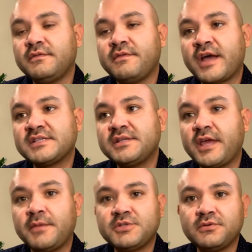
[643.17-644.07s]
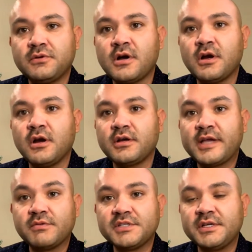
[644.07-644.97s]
vaccine came to our
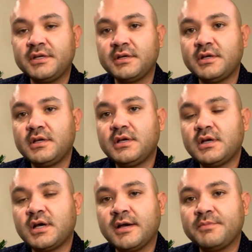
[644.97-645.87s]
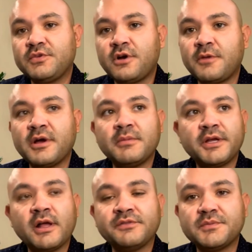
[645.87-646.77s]
county through our public
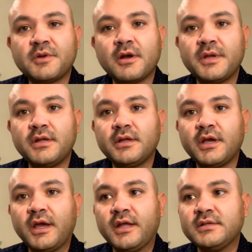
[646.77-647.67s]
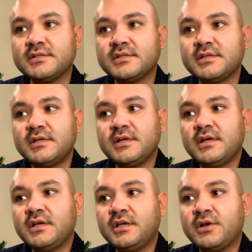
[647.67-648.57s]
health department. And,
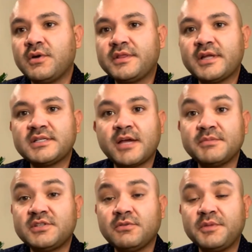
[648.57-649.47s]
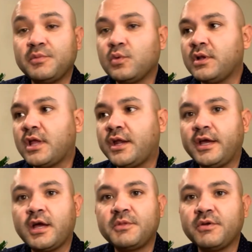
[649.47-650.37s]
you know, at that time, still people were lining
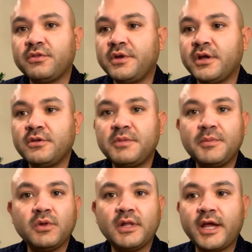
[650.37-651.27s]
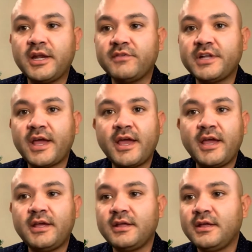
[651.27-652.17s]
up. There were 300 people in line every
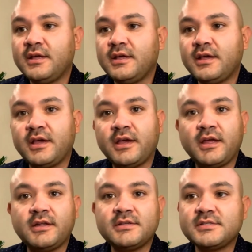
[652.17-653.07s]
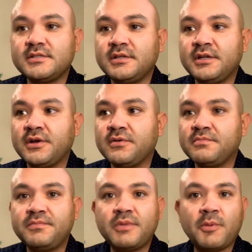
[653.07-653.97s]
day. And, you know,
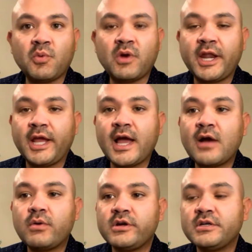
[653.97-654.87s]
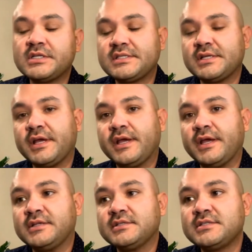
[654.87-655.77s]
people were waiting hours.
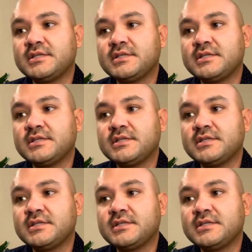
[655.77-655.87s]
And,